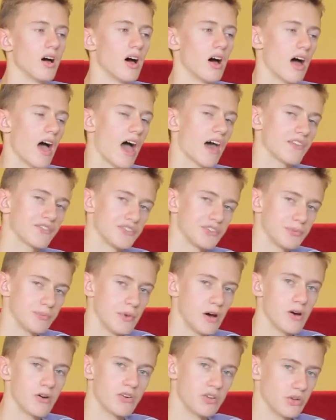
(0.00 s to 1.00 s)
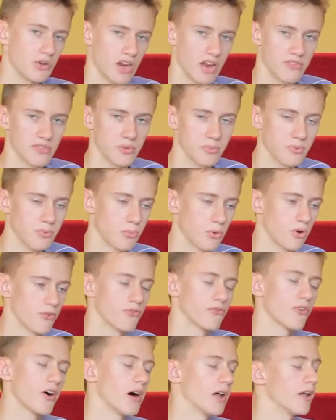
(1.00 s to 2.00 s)
attitude mode and you can have a little bit more
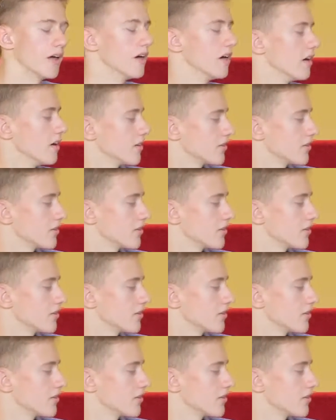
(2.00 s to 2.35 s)
fun.